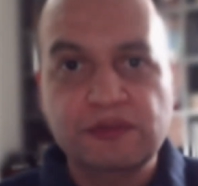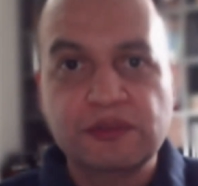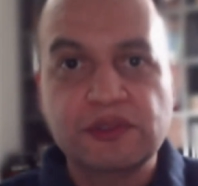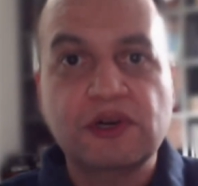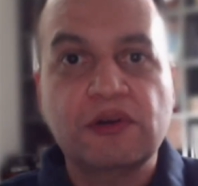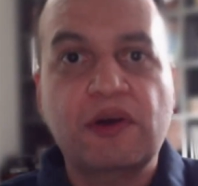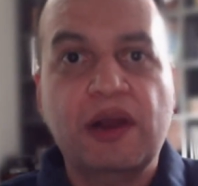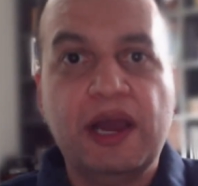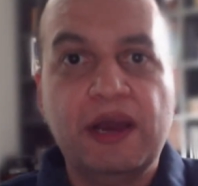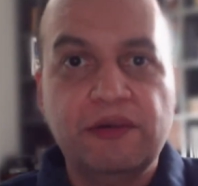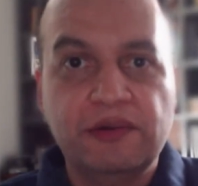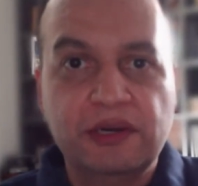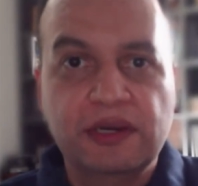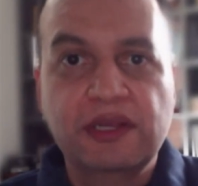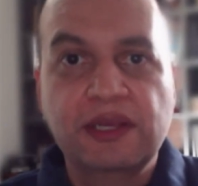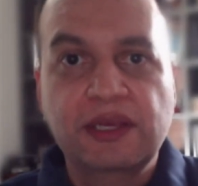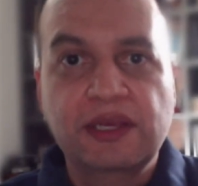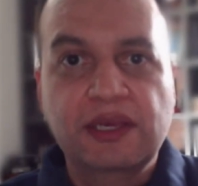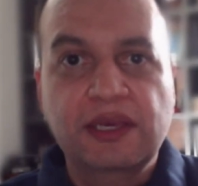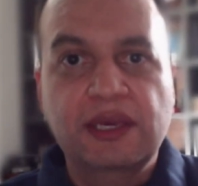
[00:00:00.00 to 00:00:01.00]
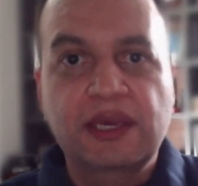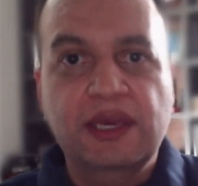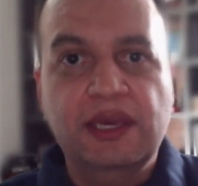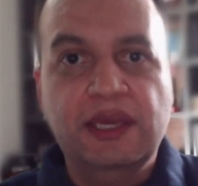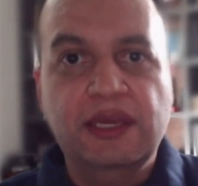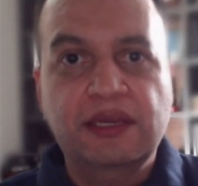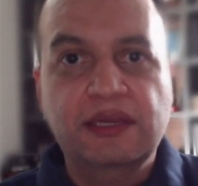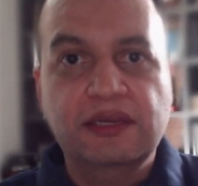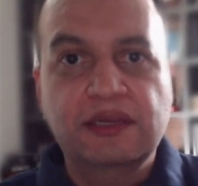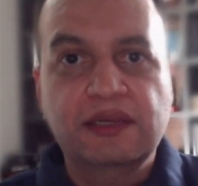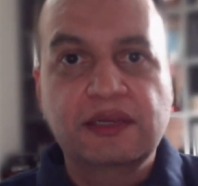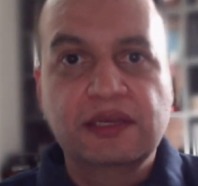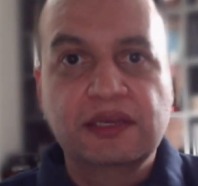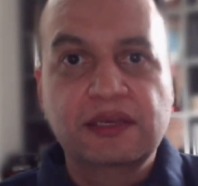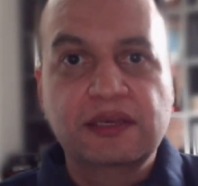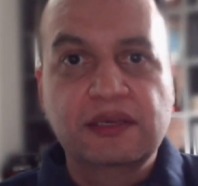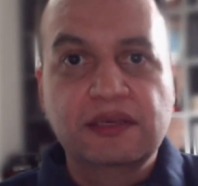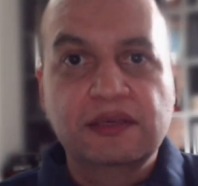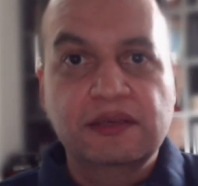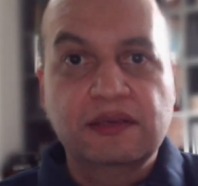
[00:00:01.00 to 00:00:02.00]
go out and
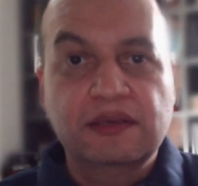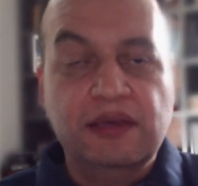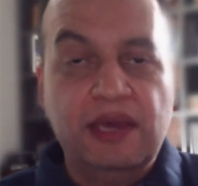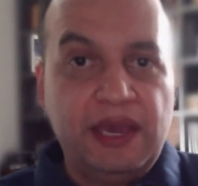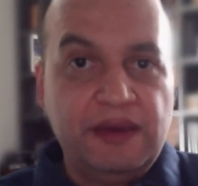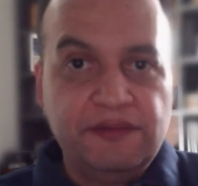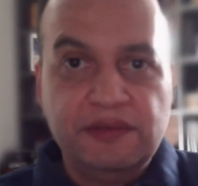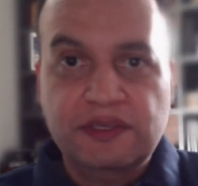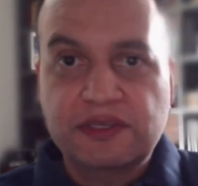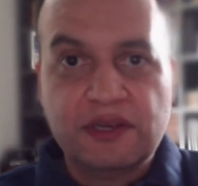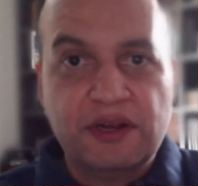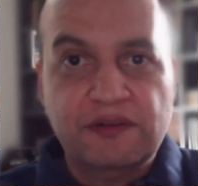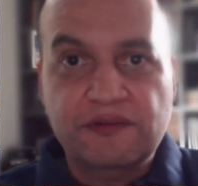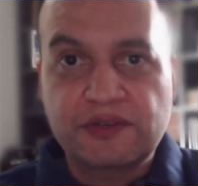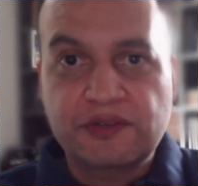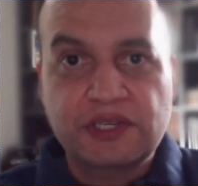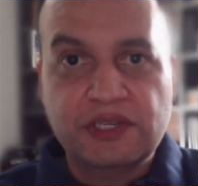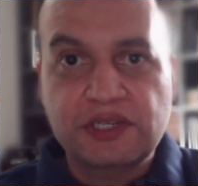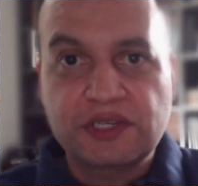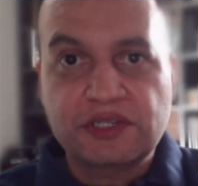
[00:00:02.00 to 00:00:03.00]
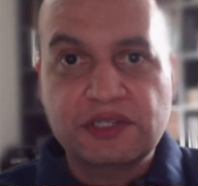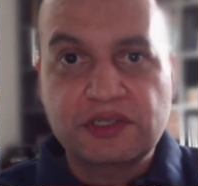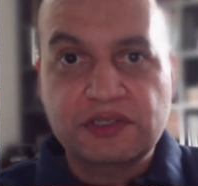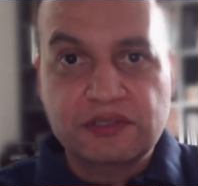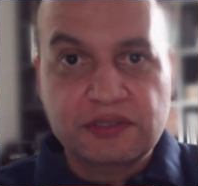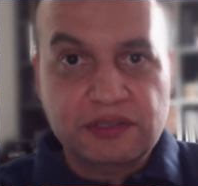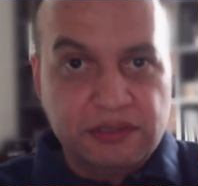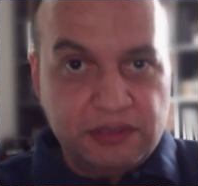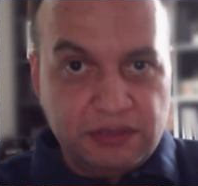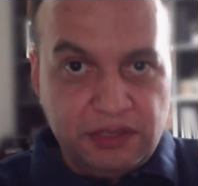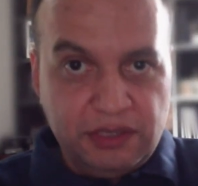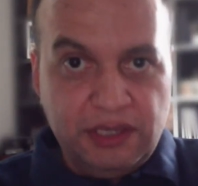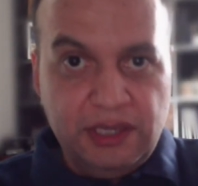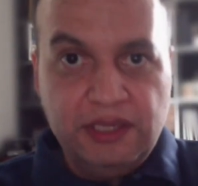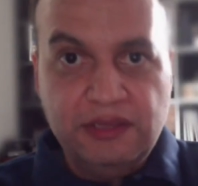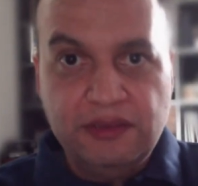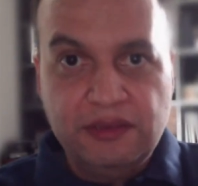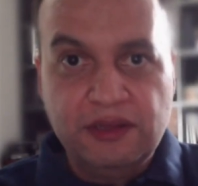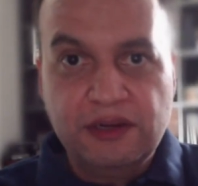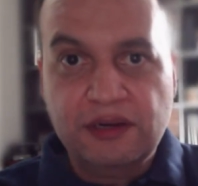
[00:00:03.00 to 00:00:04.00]
have these conversations
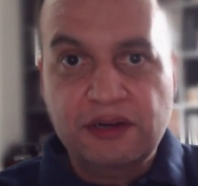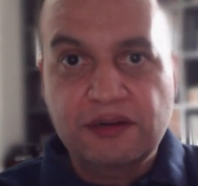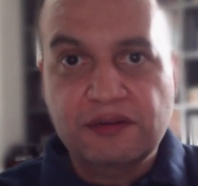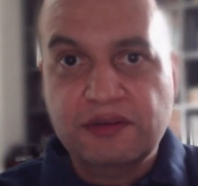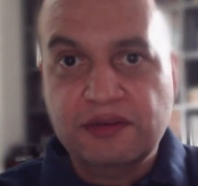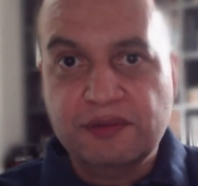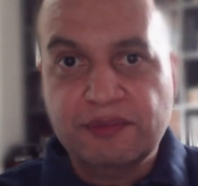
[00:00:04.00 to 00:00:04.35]
in their